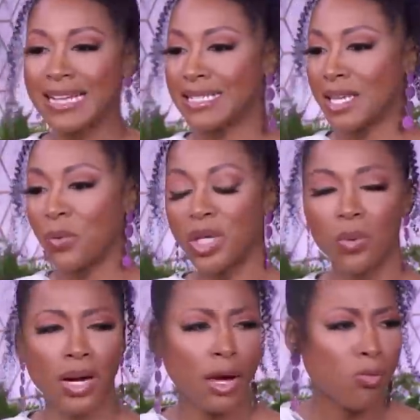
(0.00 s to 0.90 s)
and seeing Wendy
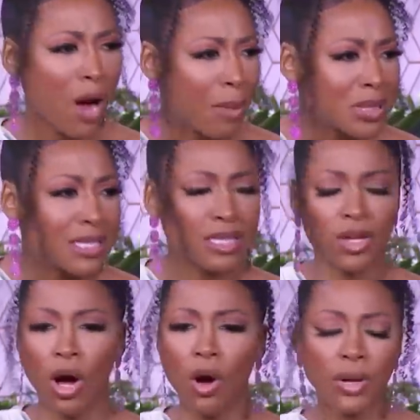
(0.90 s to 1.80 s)
Raquel Robinson and
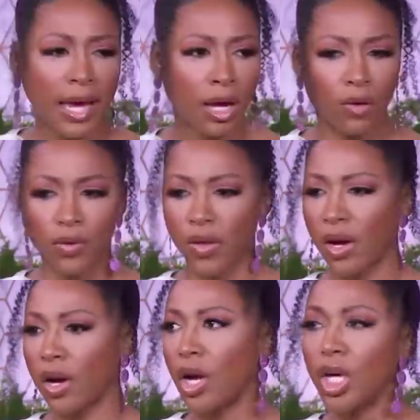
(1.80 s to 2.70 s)
the whole yeah, gang over yeah.
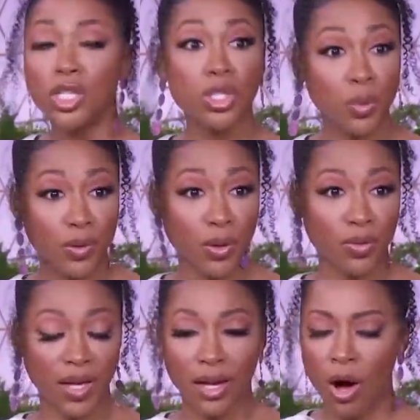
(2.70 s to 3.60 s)
there doing their
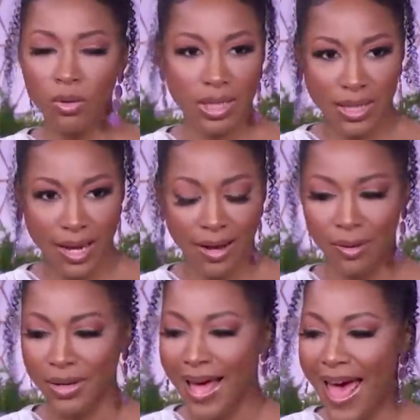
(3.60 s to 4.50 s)
thing, holding it
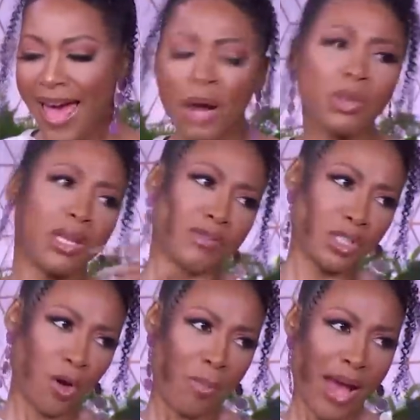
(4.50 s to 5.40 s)
down. And I would love
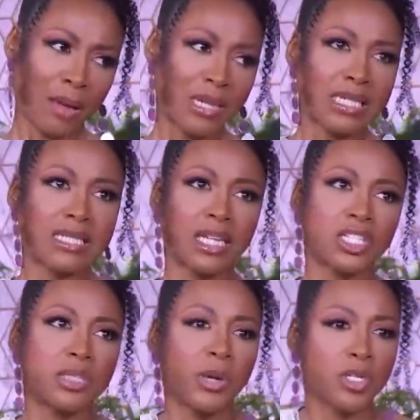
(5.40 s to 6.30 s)
to go back. I mean, it's
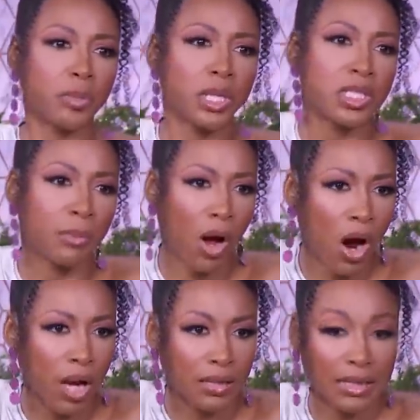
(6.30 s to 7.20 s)
such a special place in my
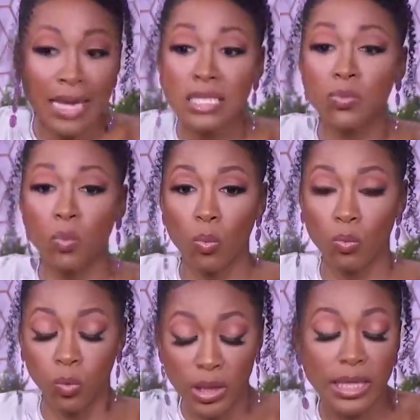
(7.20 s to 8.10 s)
heart that that's
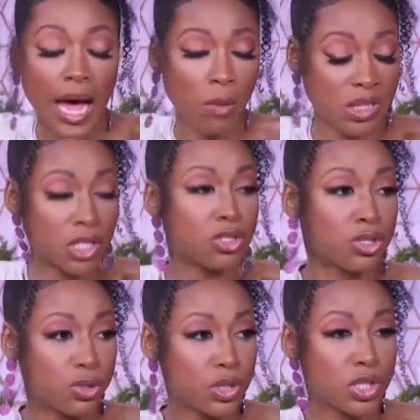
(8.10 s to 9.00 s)
really how I was
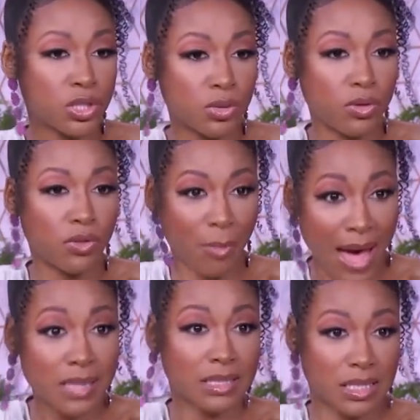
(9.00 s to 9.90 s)
introduced to the
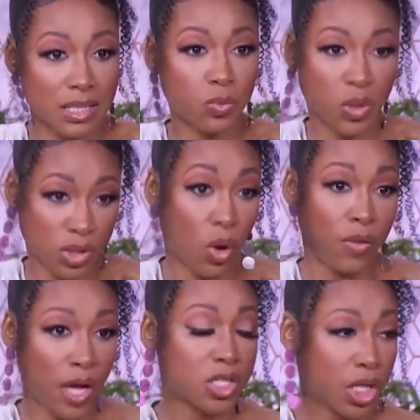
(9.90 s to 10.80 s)
masses yeah. was on that